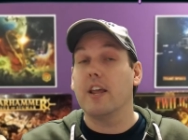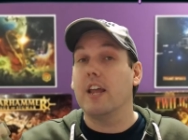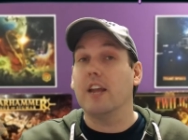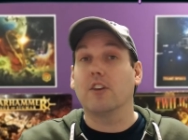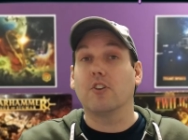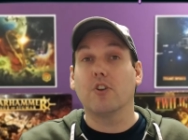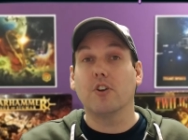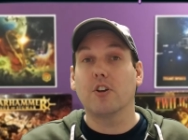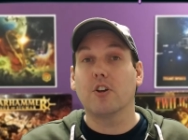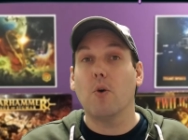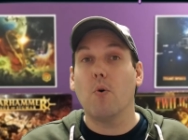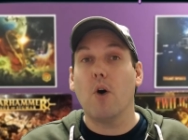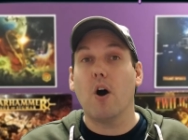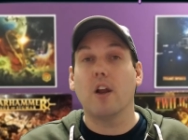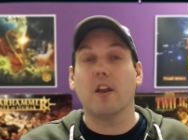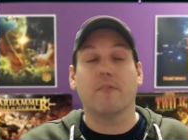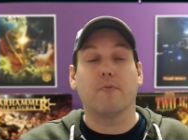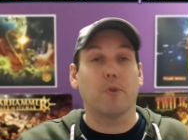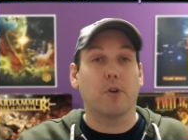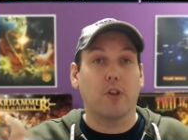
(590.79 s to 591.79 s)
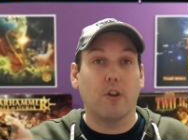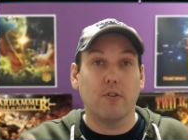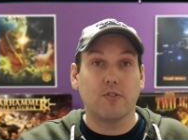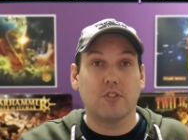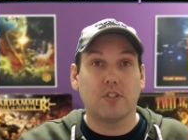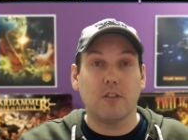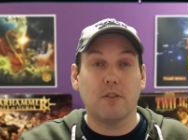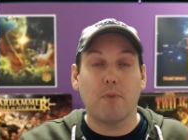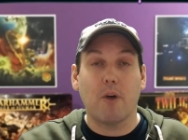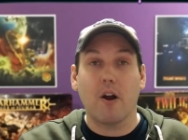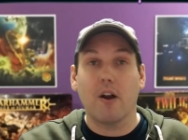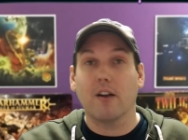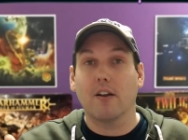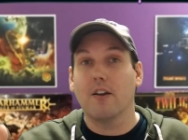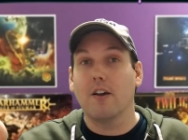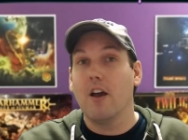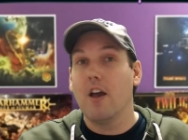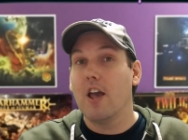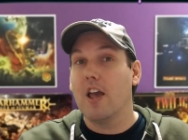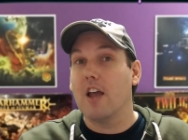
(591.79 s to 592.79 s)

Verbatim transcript: It could go on if we're close to the mark.